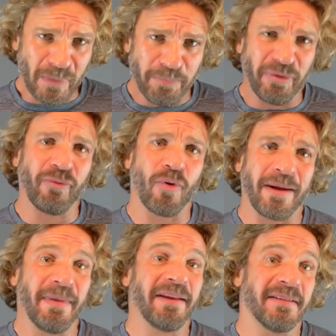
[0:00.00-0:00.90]
before
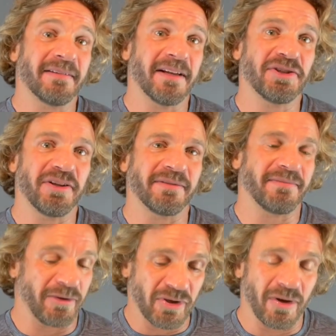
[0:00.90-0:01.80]
I made the decision to,
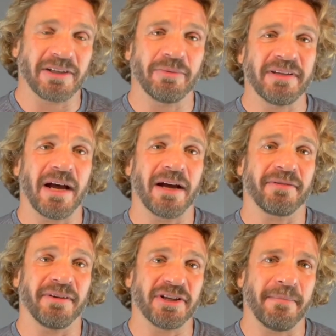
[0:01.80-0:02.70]
you know, talk to a
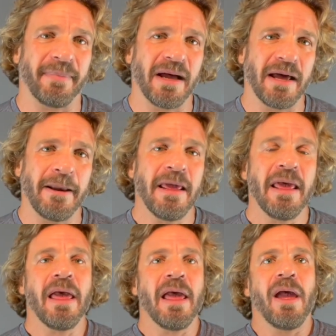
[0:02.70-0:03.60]
doctor and jump on,
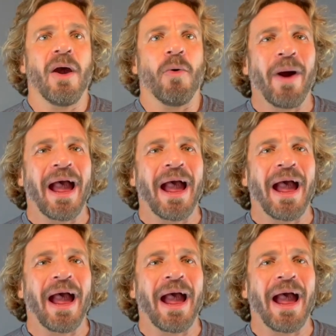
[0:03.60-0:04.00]
what